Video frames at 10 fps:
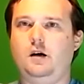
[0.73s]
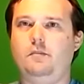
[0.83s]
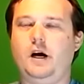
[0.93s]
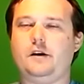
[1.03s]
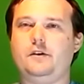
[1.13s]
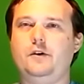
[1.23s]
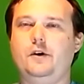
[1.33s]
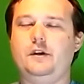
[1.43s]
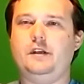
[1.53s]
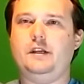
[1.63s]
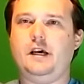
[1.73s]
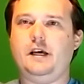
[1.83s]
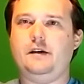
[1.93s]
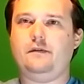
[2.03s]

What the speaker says: bought a new hoodie today